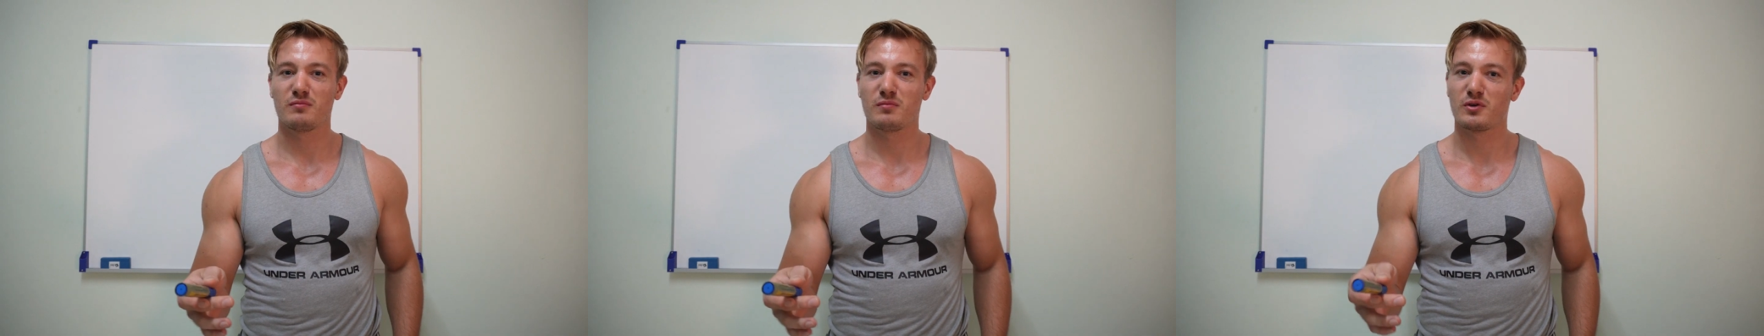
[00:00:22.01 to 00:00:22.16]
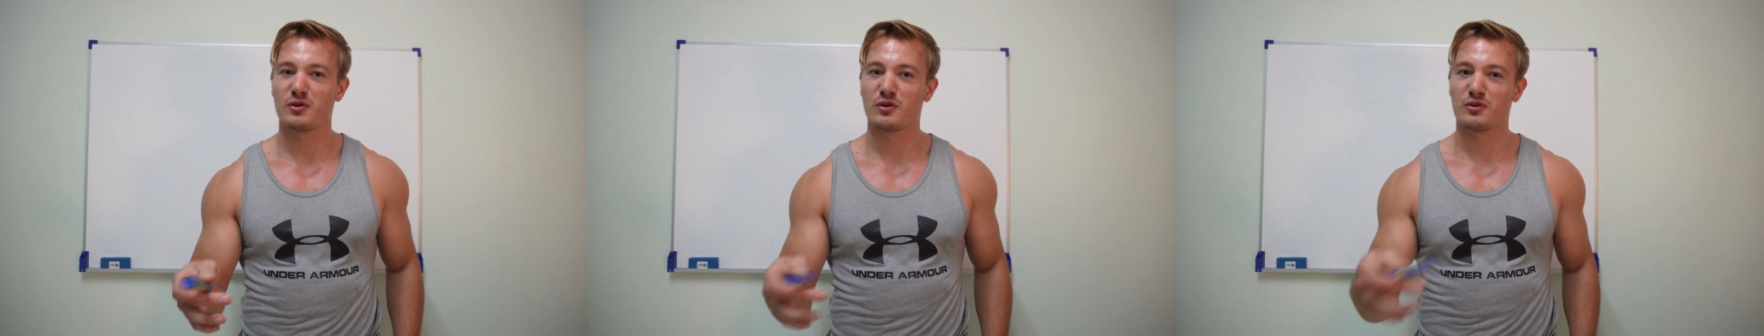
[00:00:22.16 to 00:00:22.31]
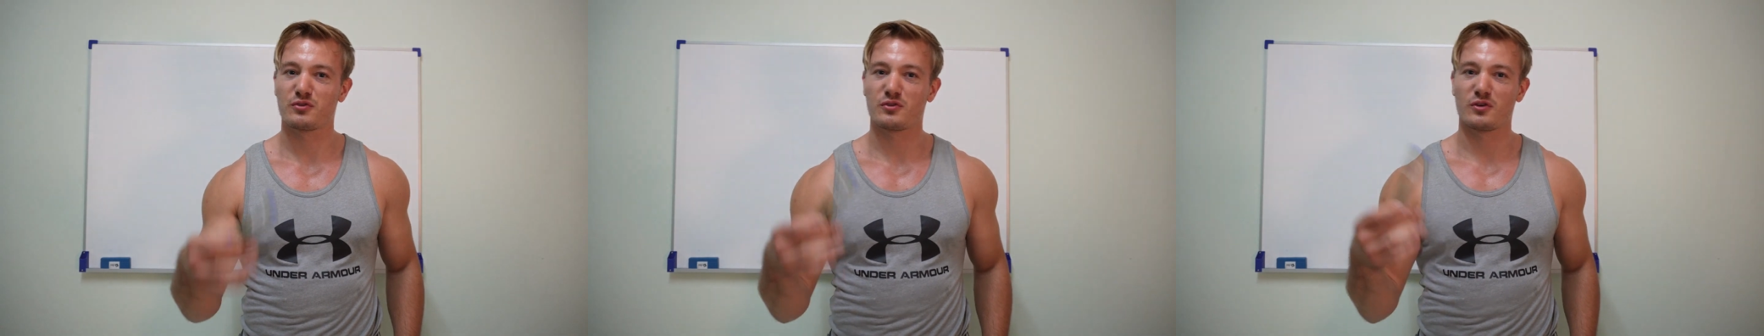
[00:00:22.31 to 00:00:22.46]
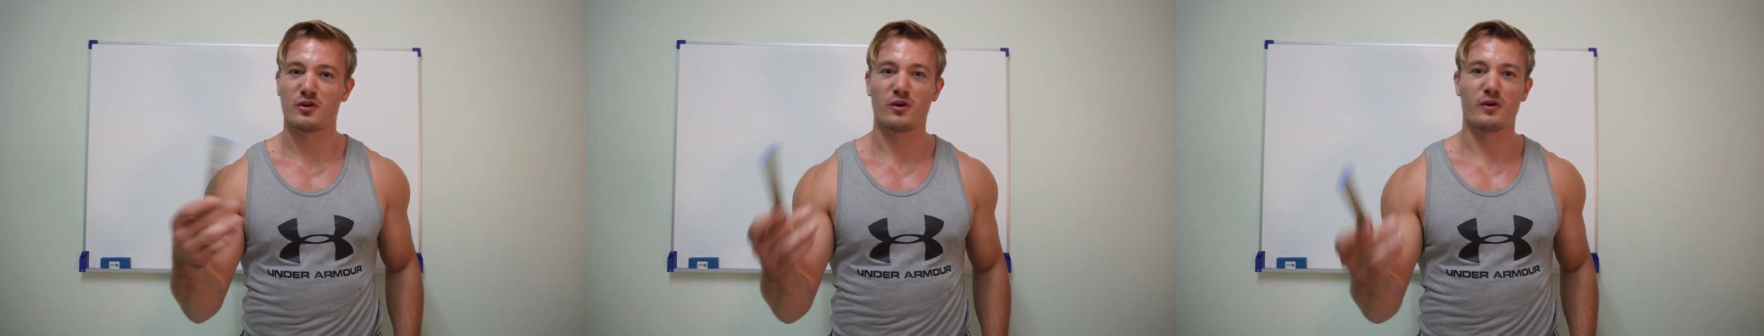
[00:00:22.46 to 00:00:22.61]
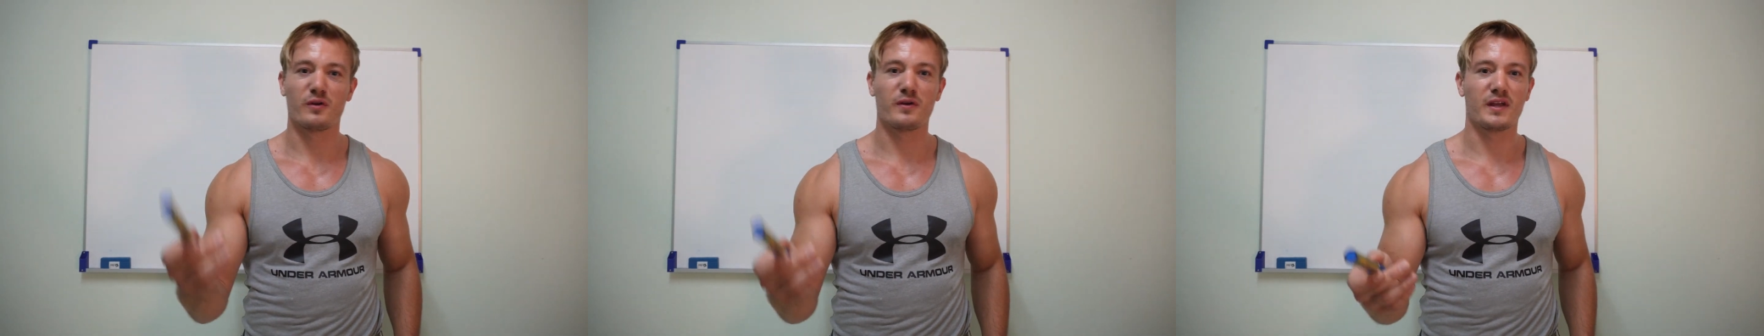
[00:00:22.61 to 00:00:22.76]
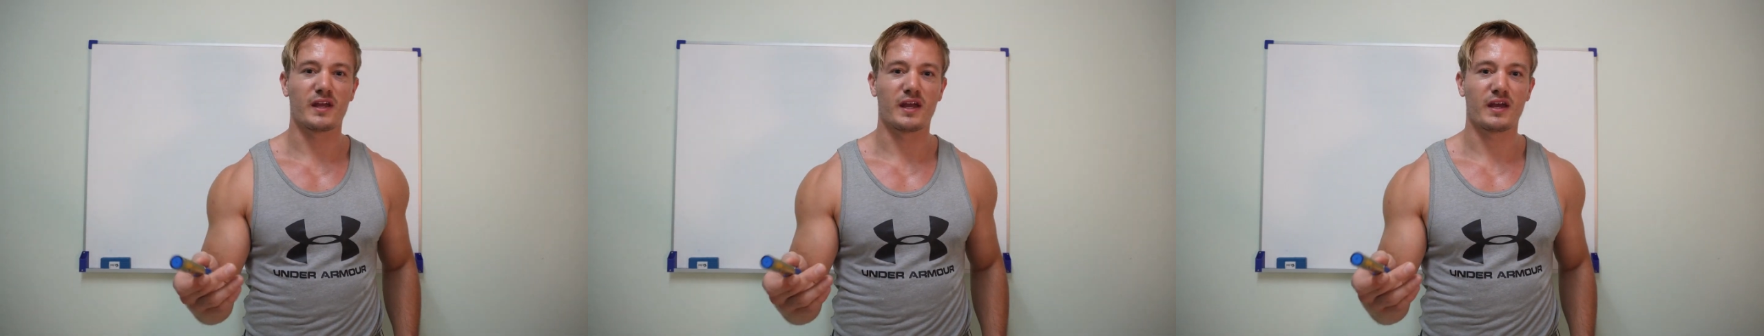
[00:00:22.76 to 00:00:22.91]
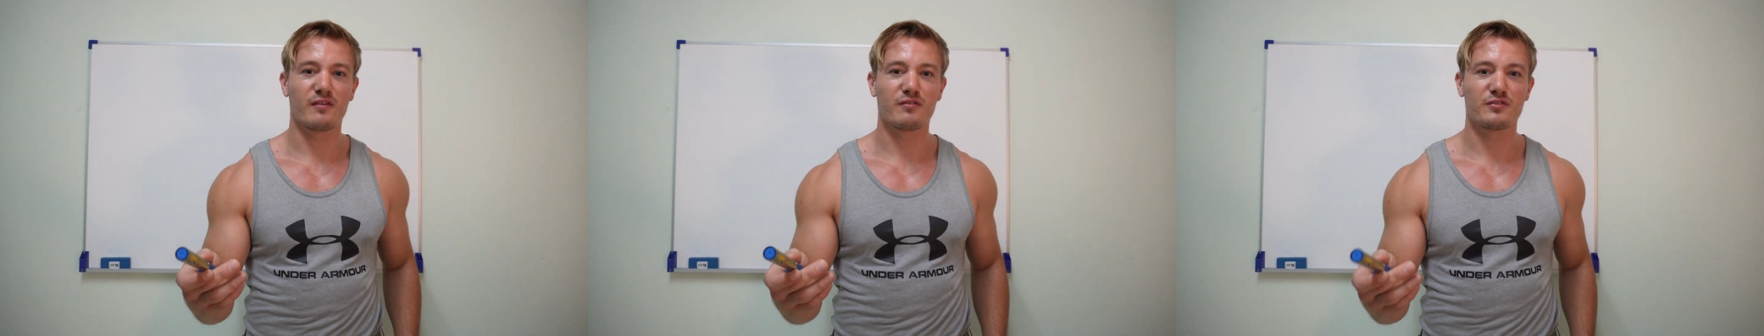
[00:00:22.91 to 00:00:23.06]
because you
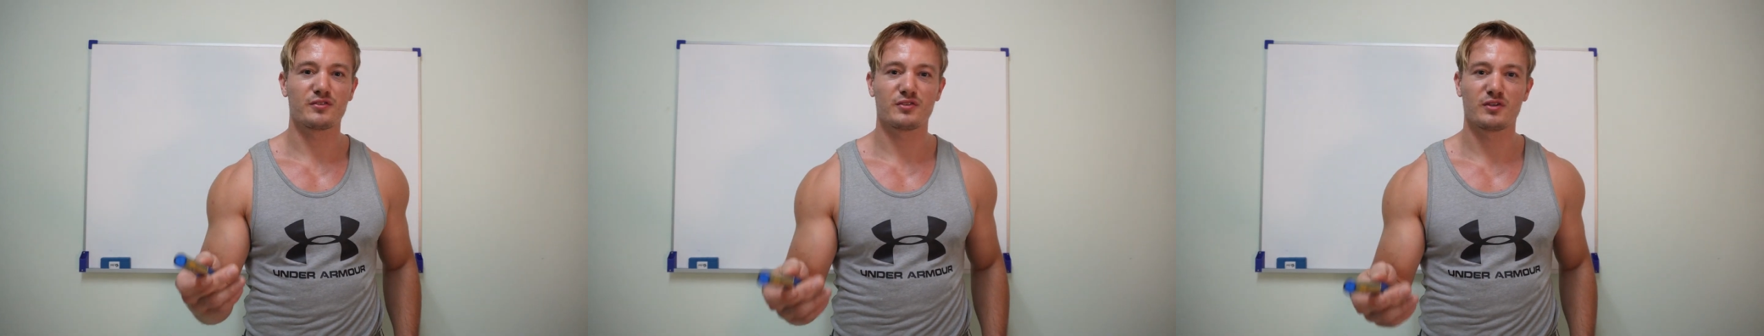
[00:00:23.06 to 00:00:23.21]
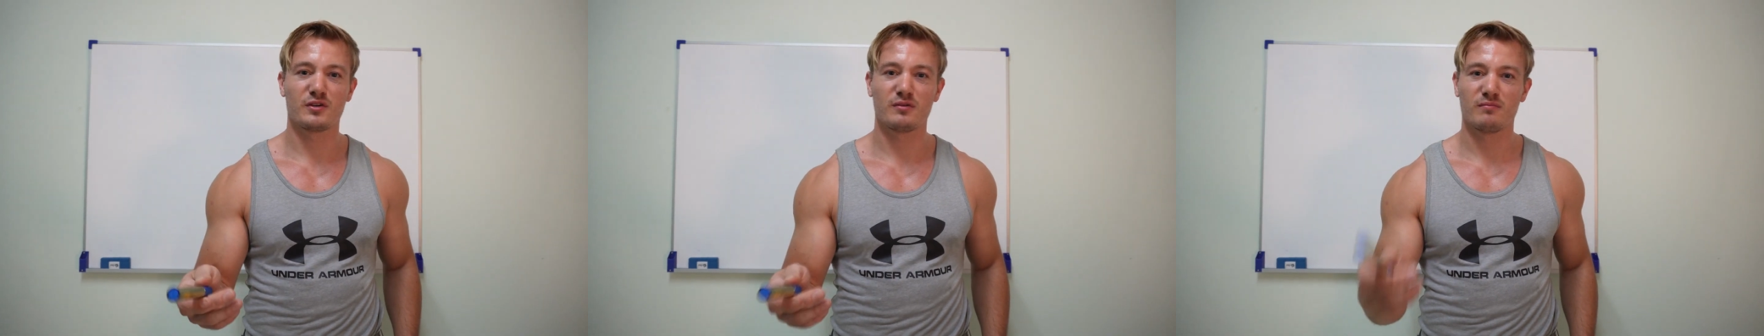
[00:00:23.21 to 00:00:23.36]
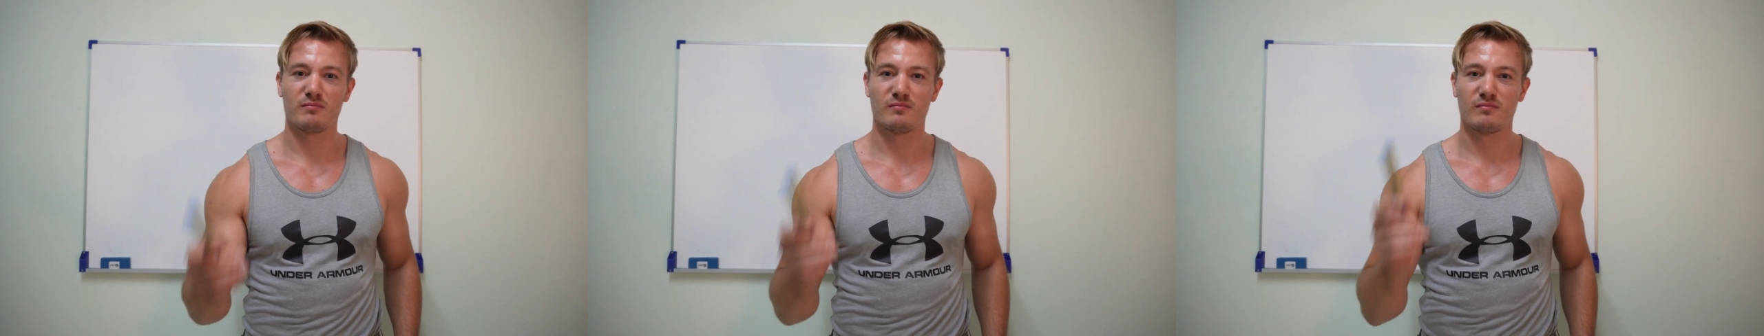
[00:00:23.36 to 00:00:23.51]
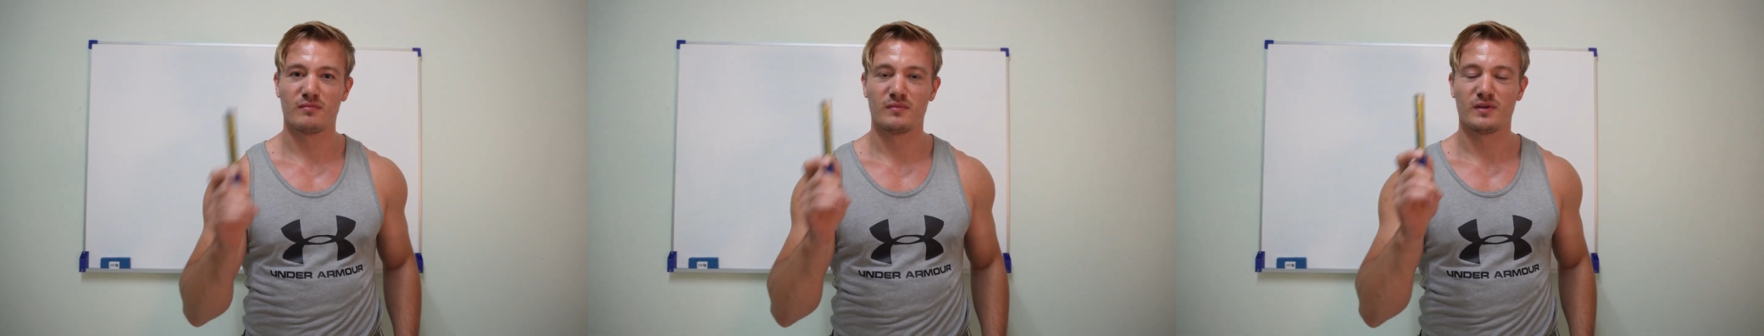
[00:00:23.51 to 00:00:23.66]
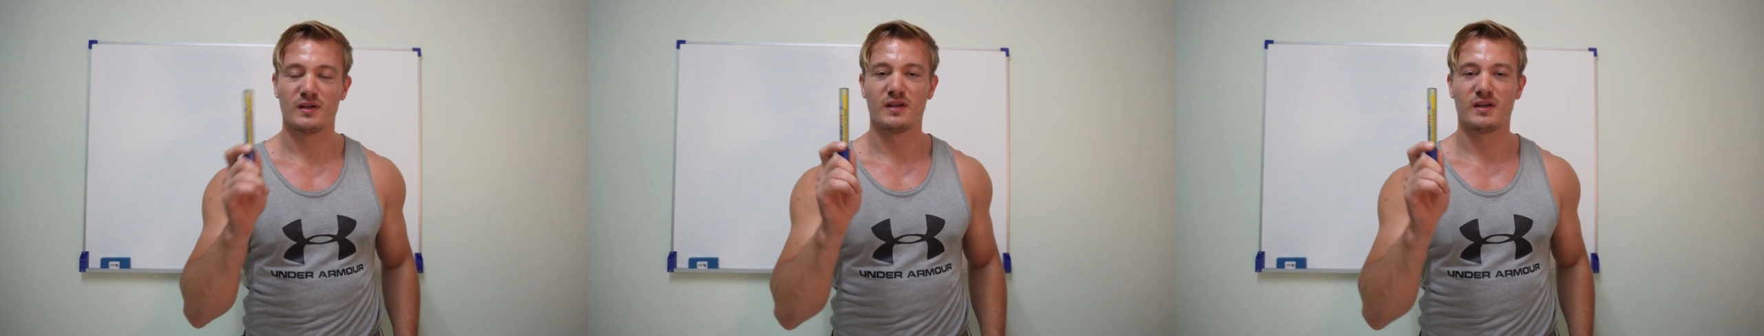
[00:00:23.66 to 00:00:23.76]
already have some,